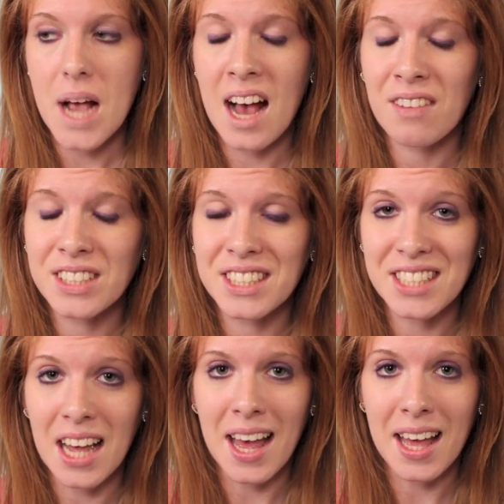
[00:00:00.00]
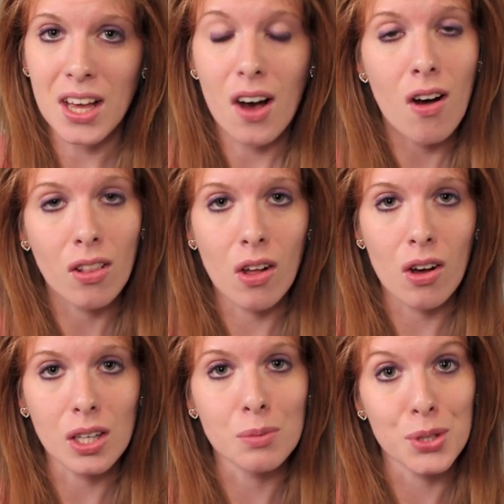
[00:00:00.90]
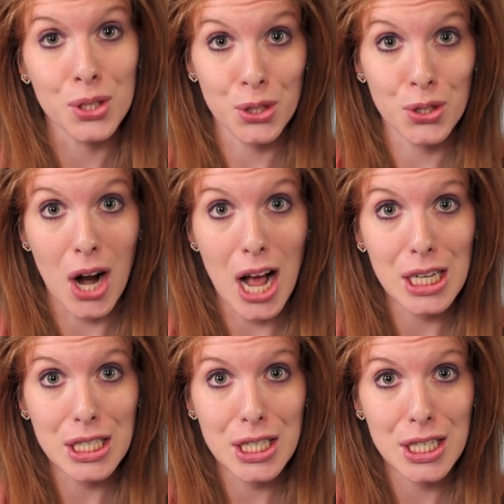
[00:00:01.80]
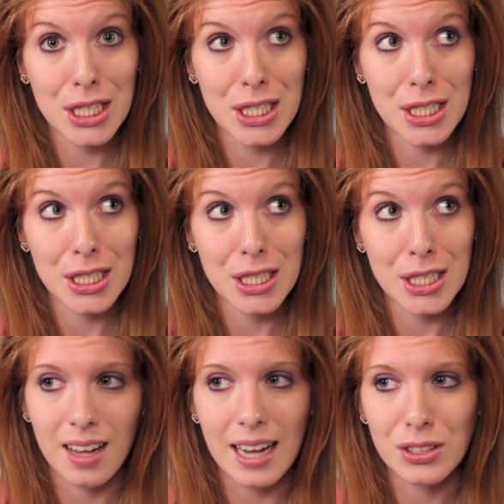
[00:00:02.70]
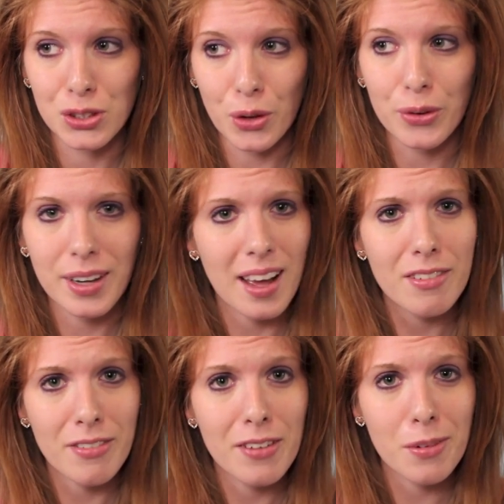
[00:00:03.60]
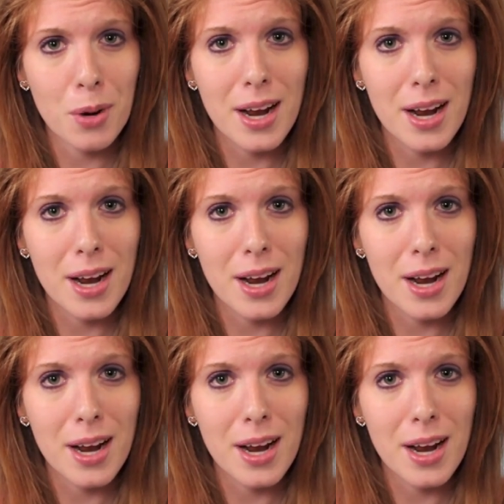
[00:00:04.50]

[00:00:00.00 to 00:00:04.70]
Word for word: I have to say them Straight. I don't have a favourite